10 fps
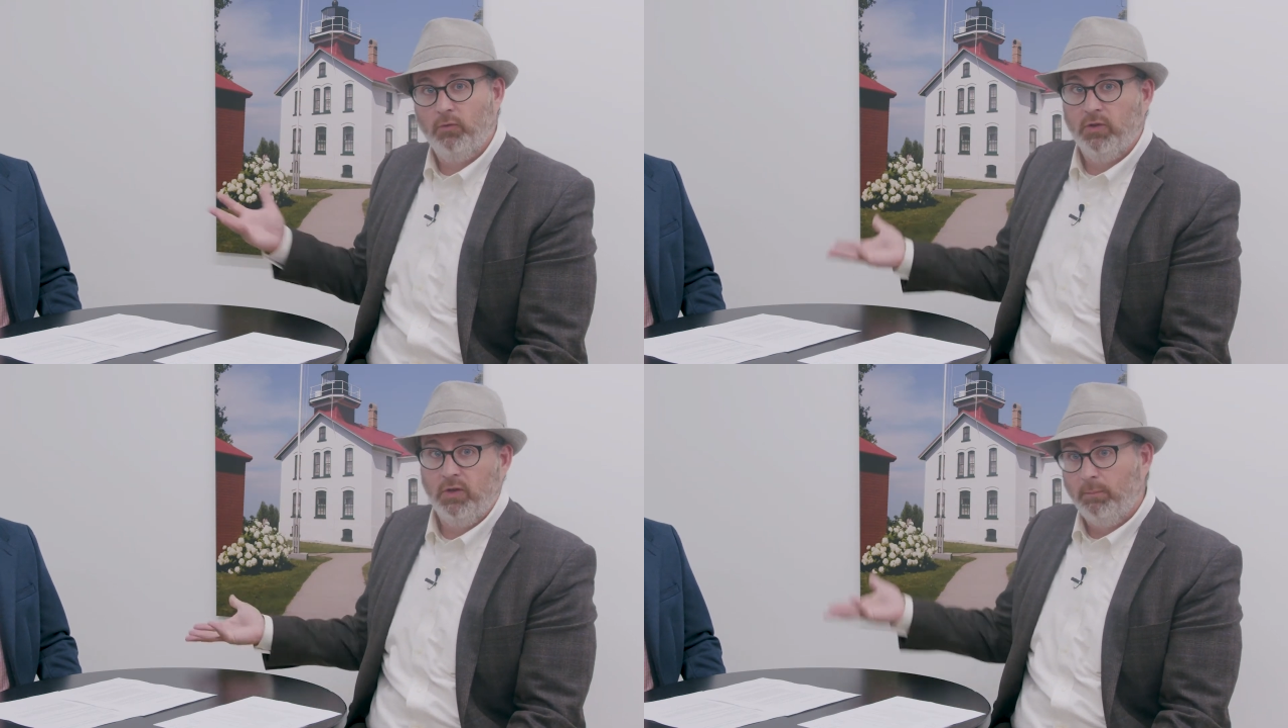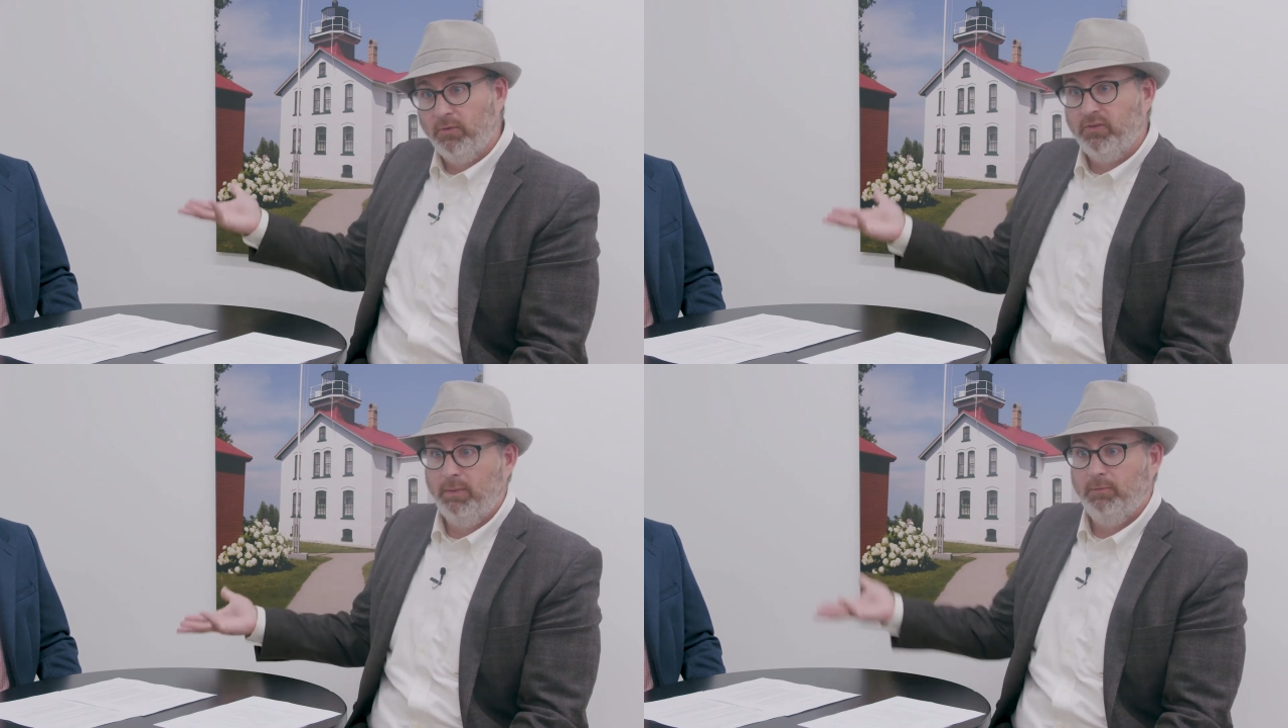or the
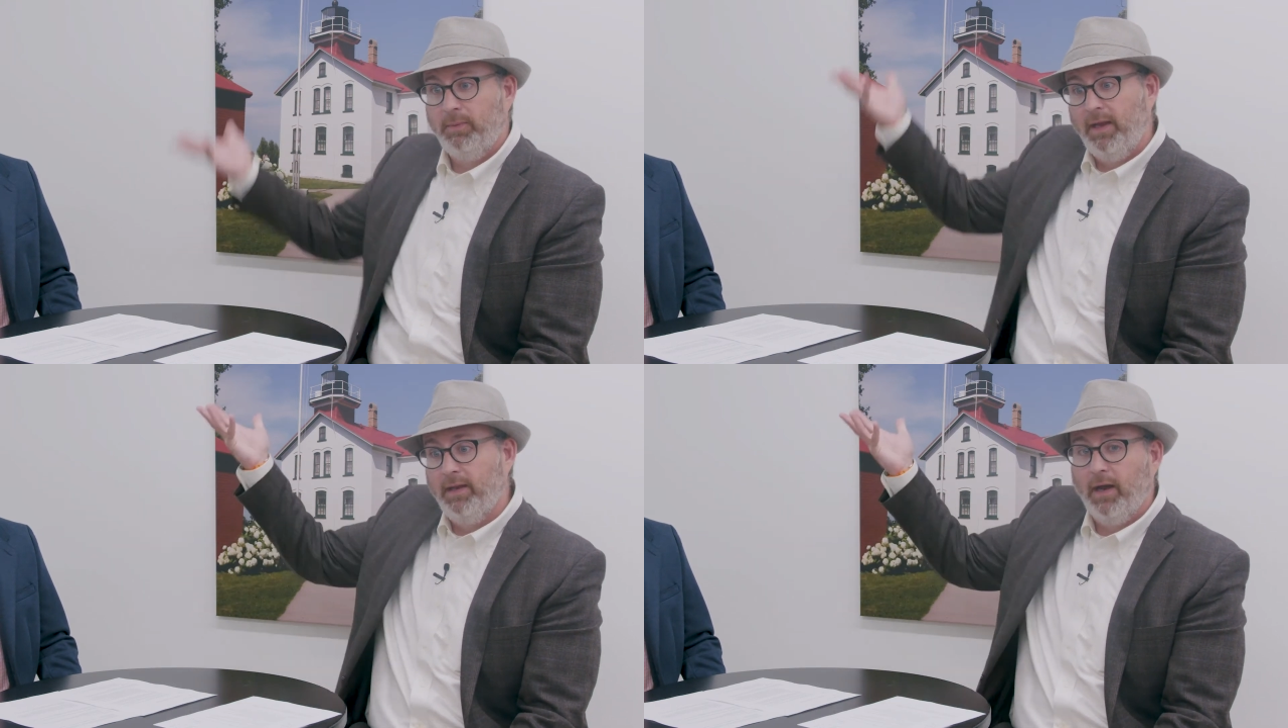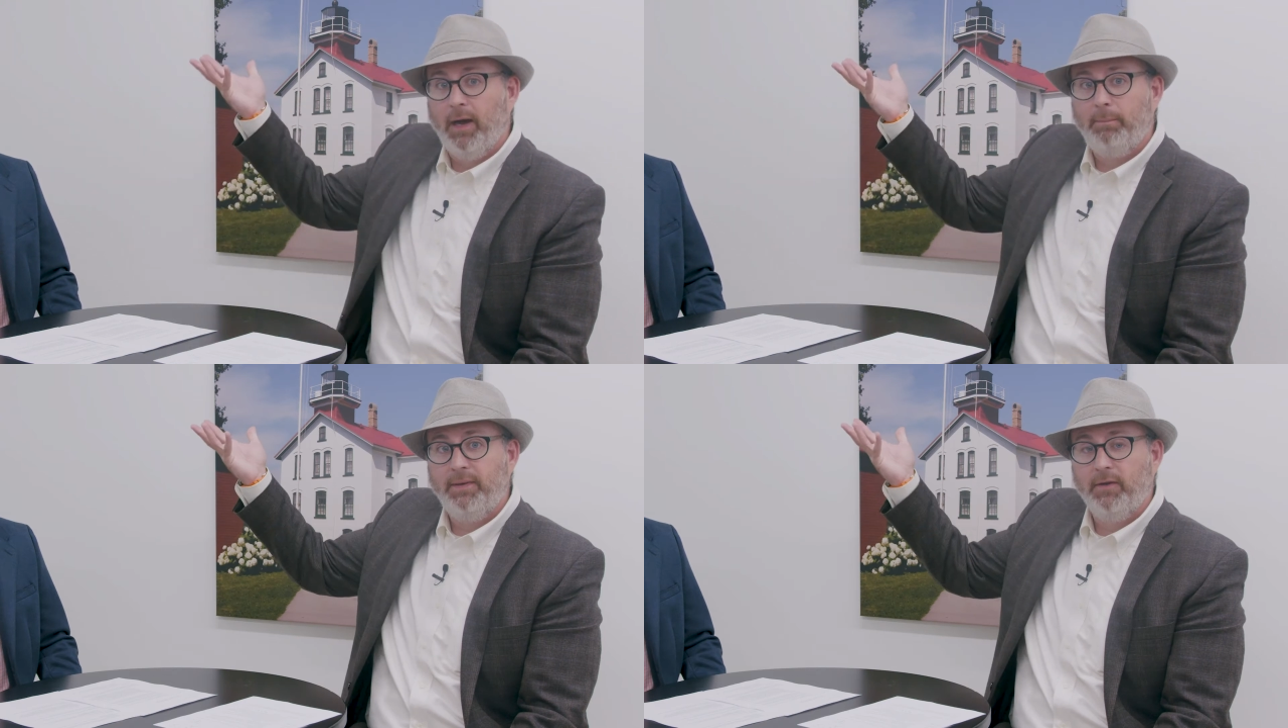numbers of people paying it
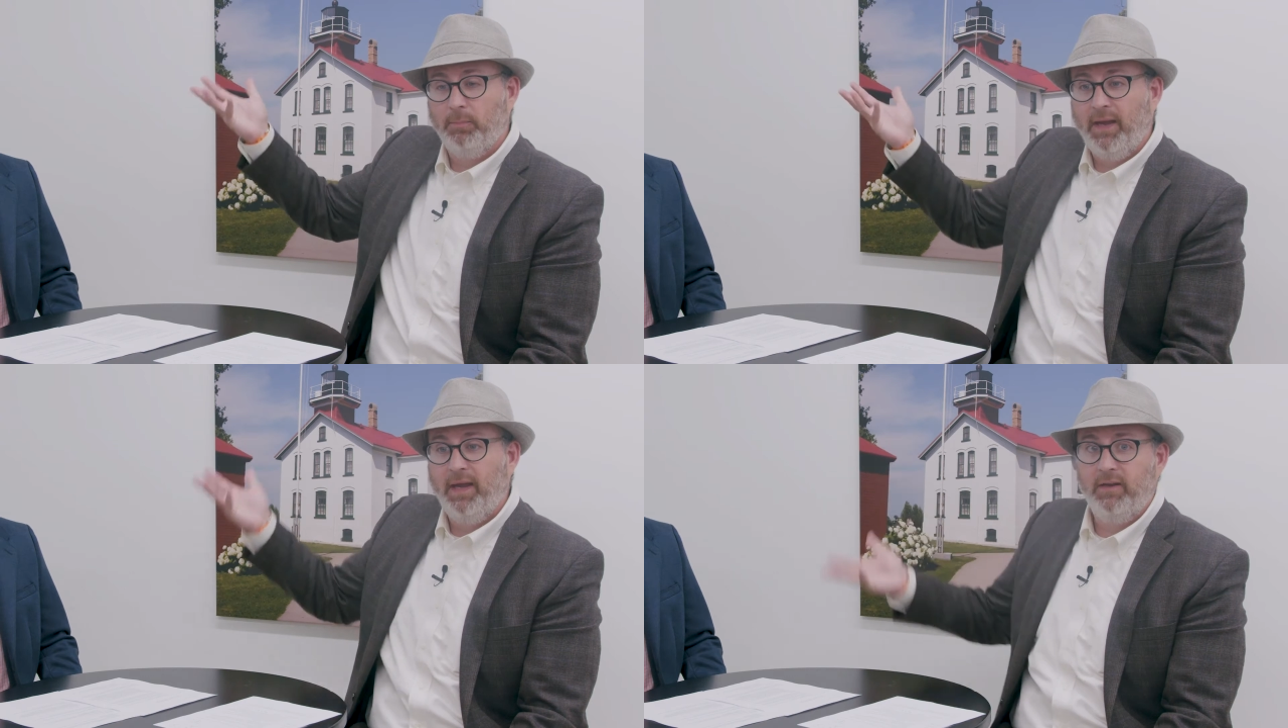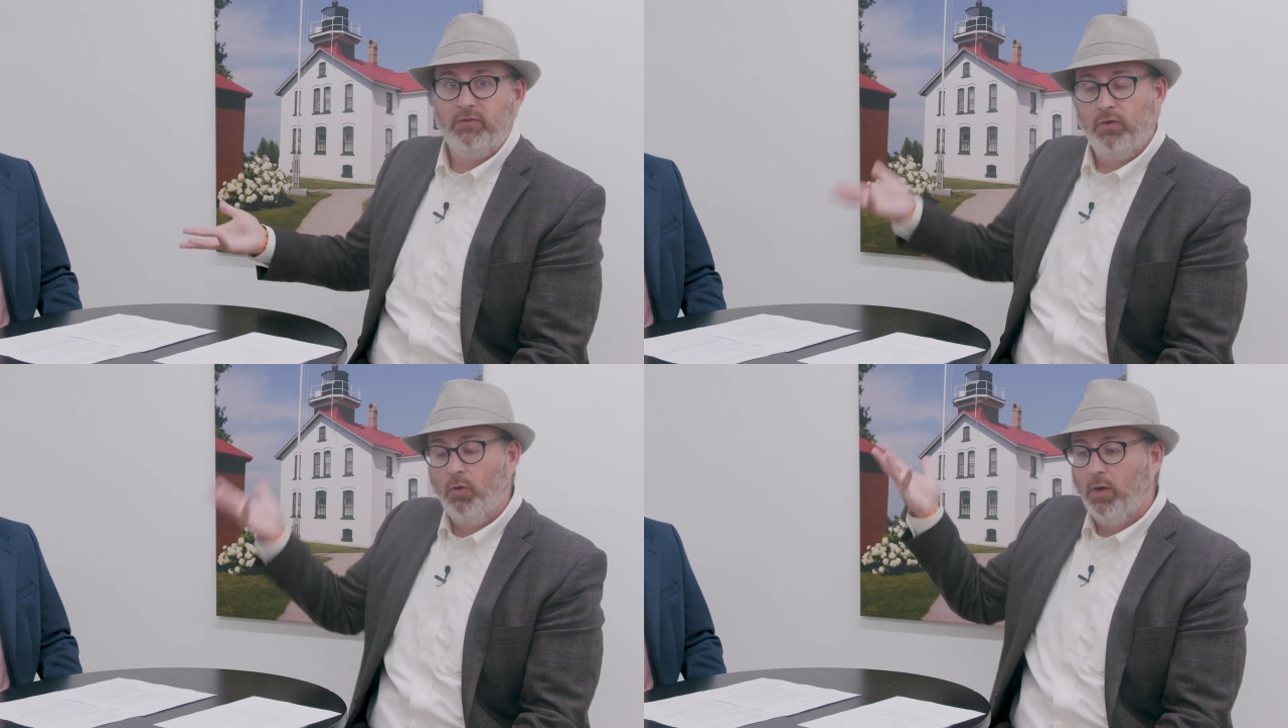up or paying it is
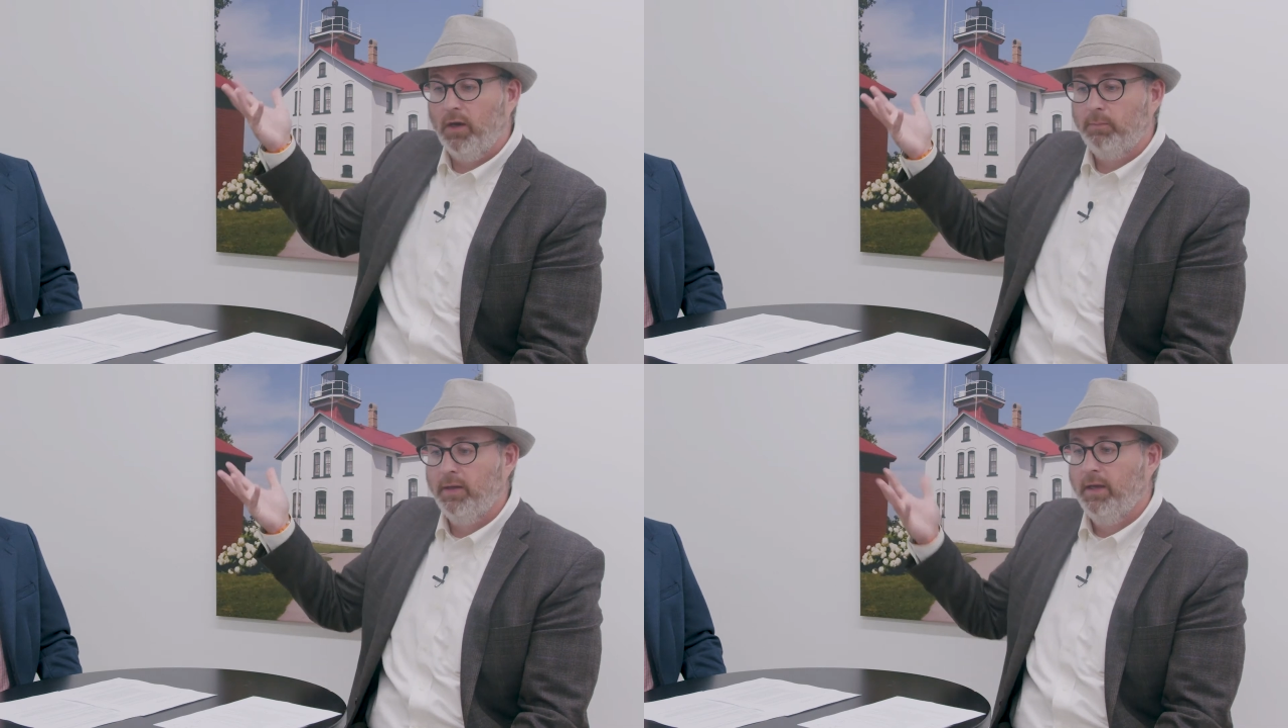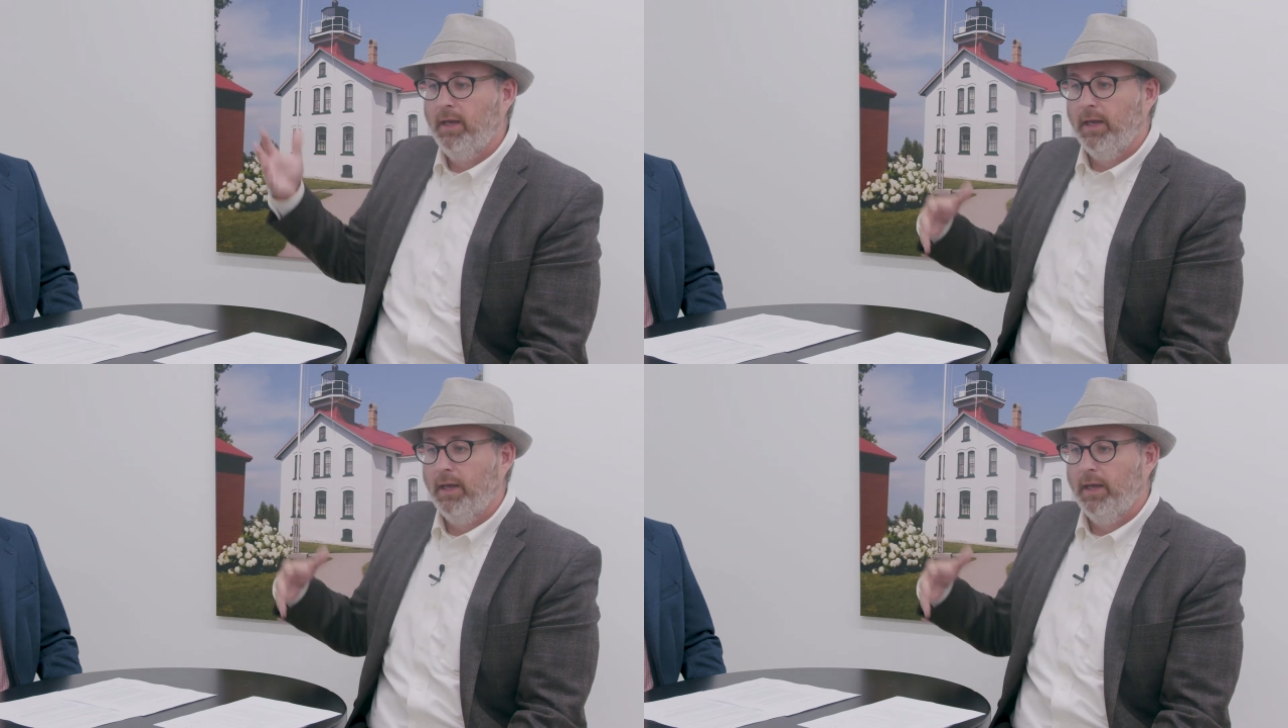going to go up.